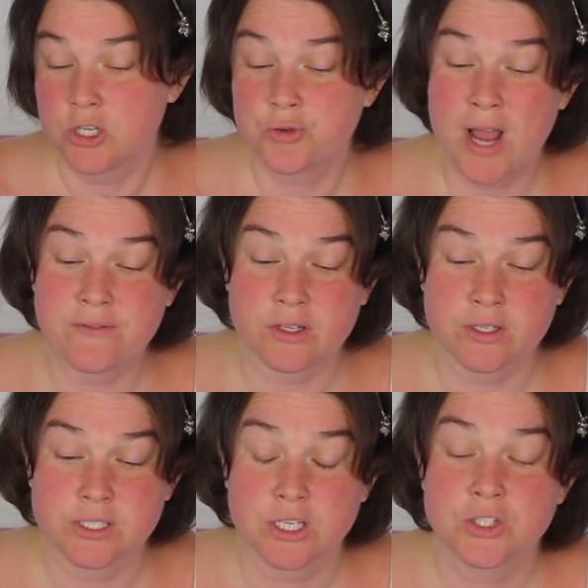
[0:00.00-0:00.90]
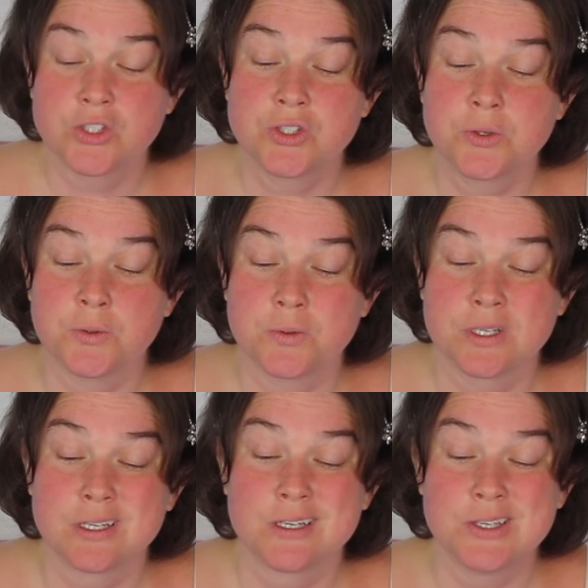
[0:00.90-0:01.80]
Travelers sued
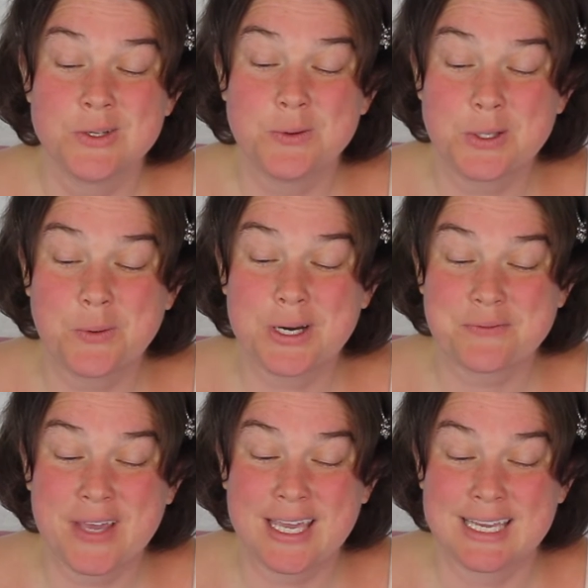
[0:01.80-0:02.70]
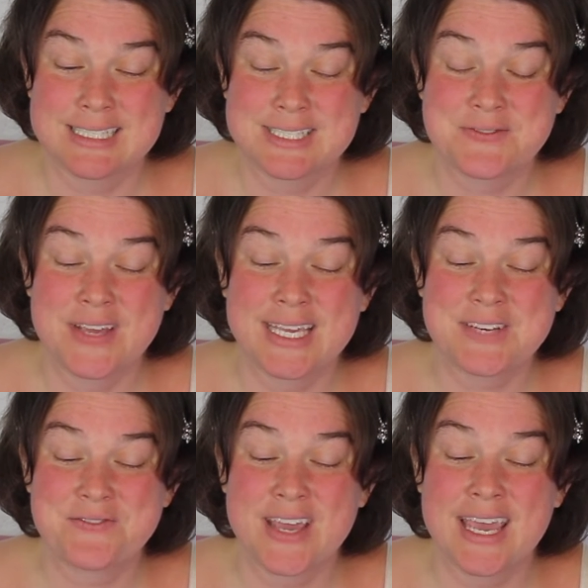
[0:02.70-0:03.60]
New York, Maine, to make
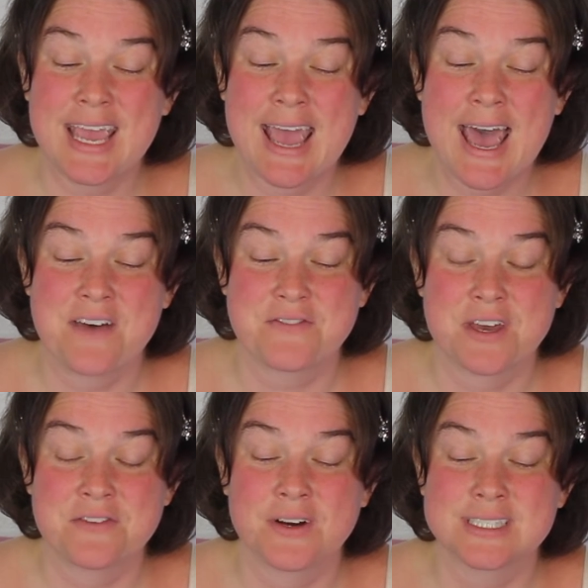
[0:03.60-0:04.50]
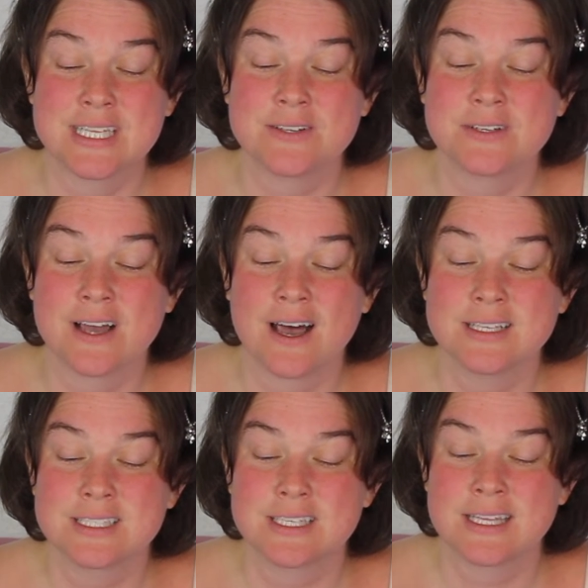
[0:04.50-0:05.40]
it pay half of Heard's legal
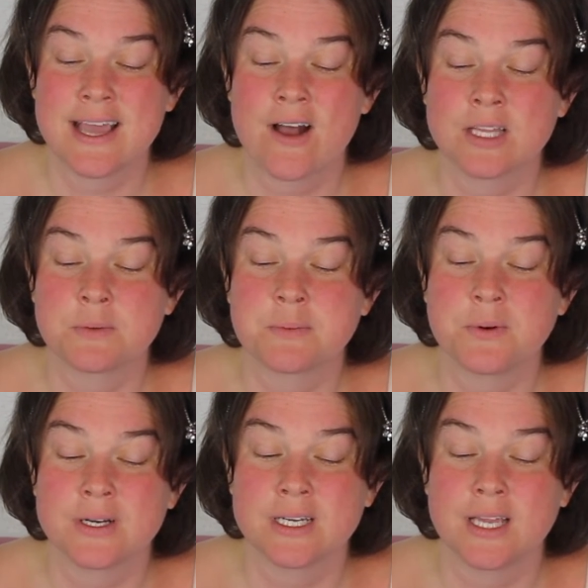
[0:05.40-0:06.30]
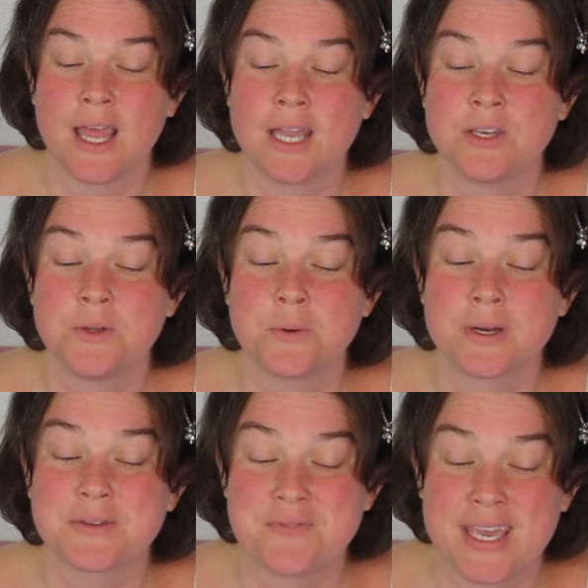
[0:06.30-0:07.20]
costs, the outlet reported, and New
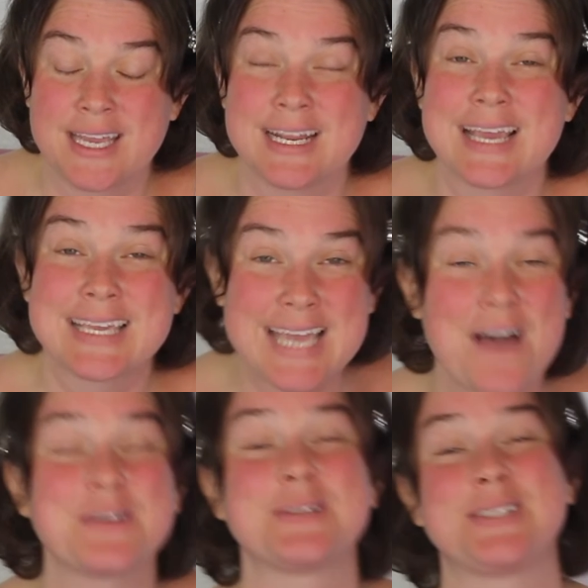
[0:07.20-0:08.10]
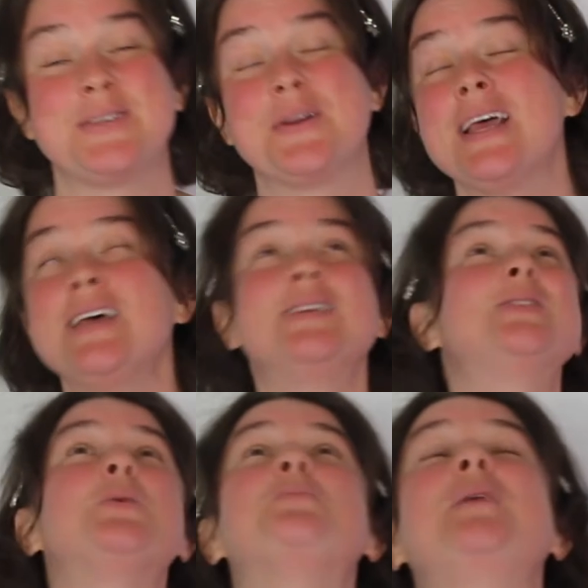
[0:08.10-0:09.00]
York, Maine countersued.
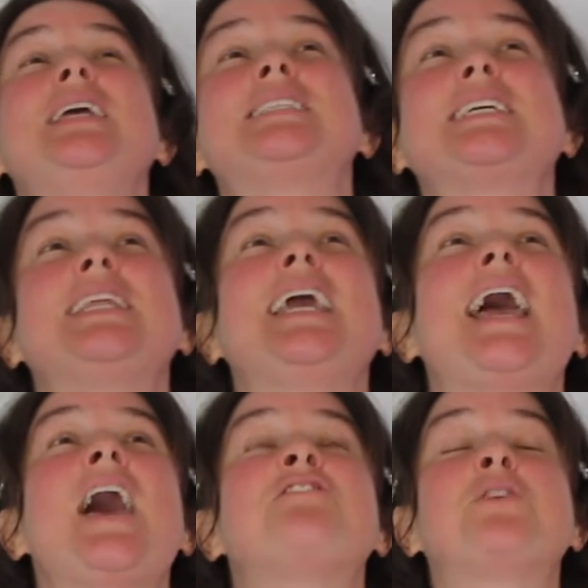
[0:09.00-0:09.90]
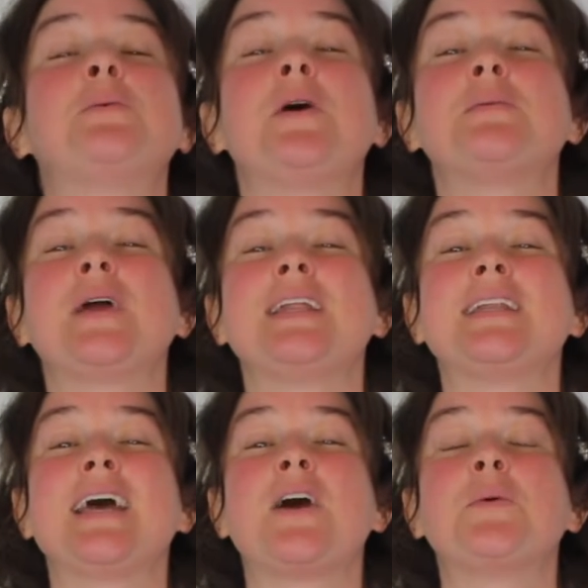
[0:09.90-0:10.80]
So basically, everyone
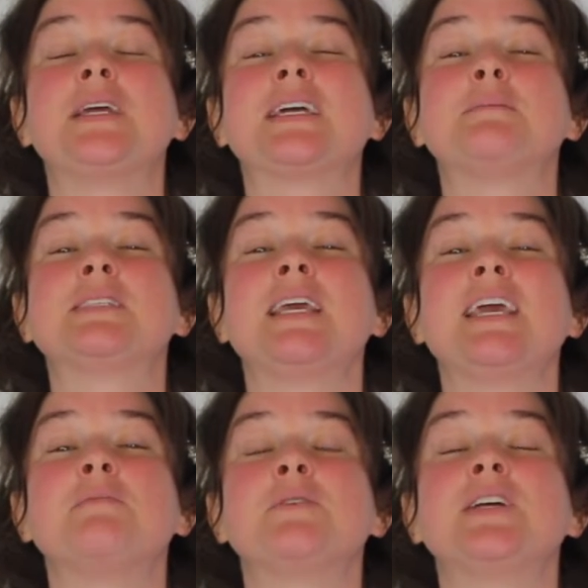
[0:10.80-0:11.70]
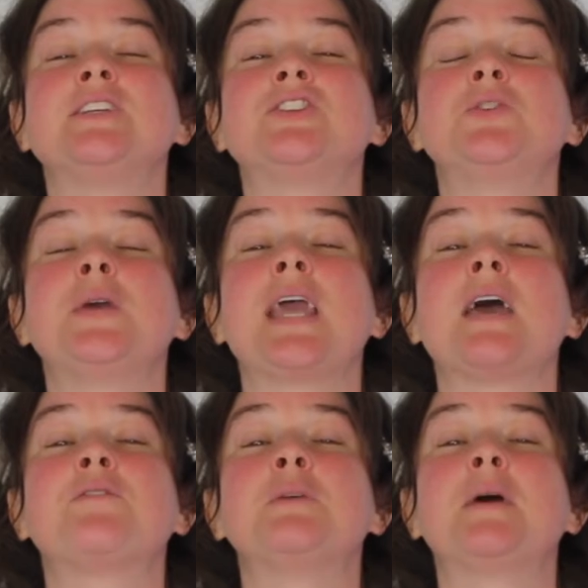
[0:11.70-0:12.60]
right now, when it comes to Amber, is suing
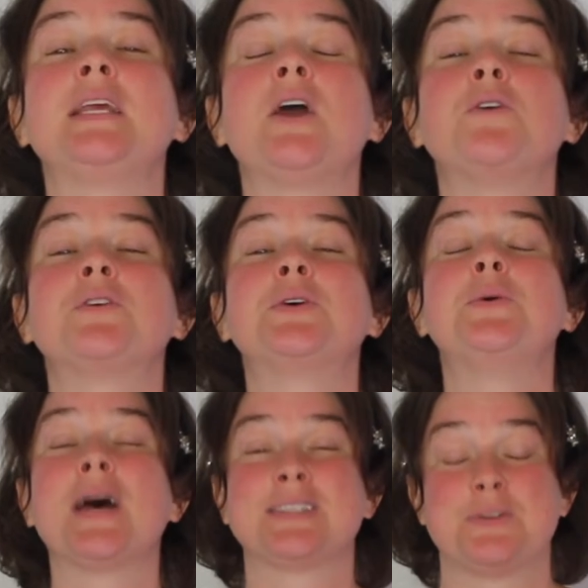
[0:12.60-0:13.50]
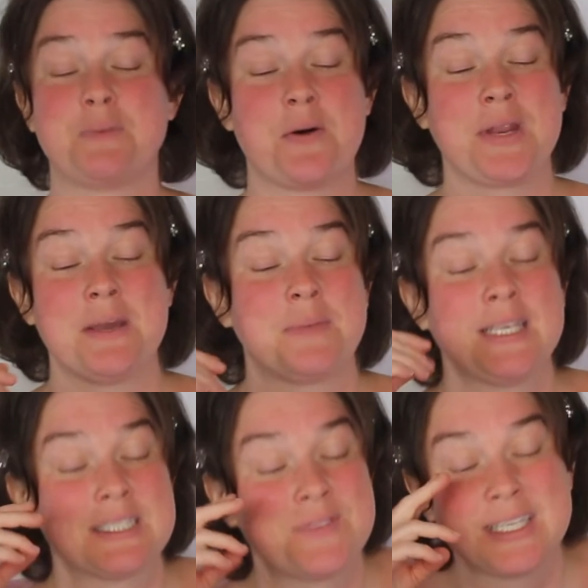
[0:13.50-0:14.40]
everybody over who has to pony up
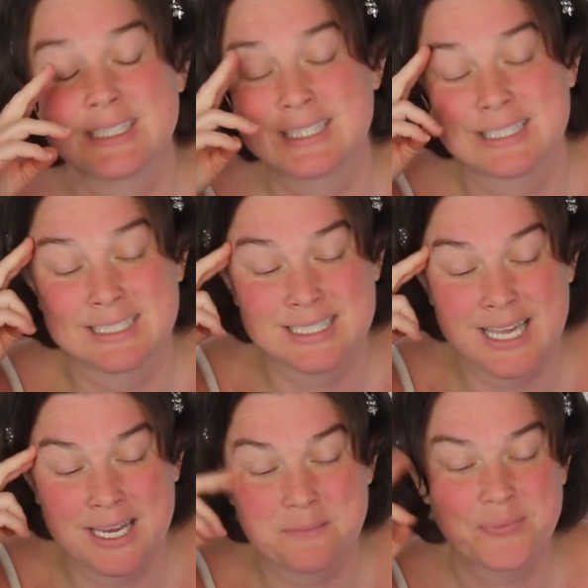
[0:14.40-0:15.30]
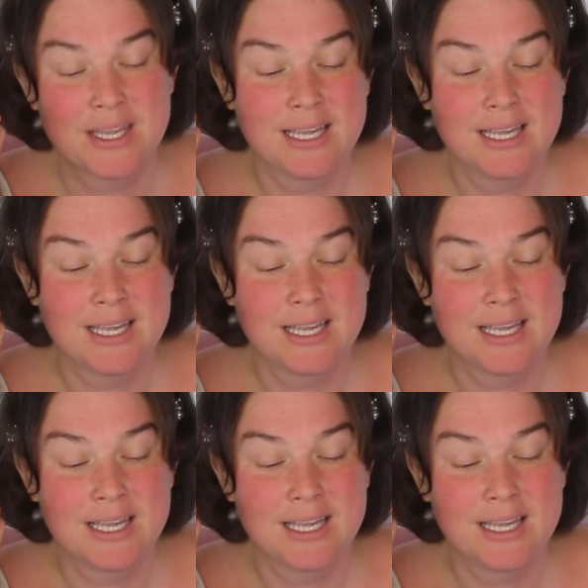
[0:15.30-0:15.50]
these fees. This is insane.